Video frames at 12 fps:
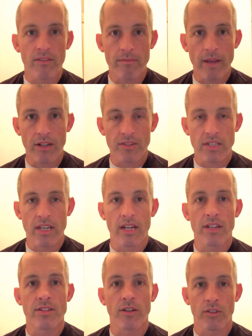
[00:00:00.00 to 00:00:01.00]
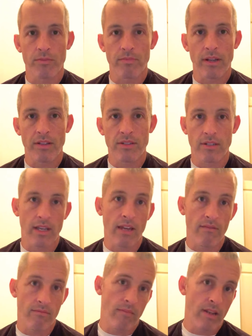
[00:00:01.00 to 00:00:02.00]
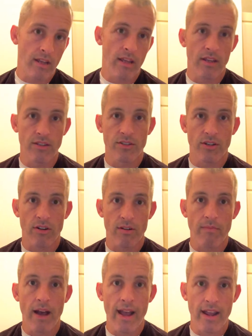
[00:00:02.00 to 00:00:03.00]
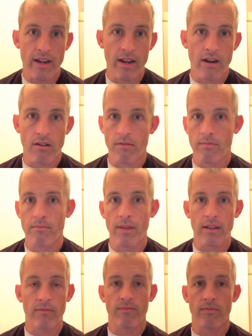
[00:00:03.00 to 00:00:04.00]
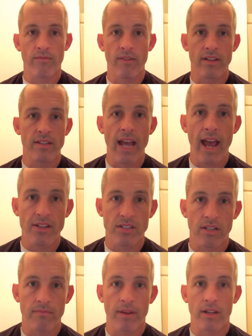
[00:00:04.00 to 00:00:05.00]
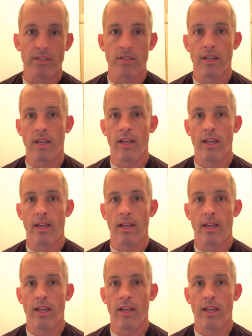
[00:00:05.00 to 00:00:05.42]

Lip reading: belt, an adult belt. Again, Inzer and Pioneer make fantastic belts.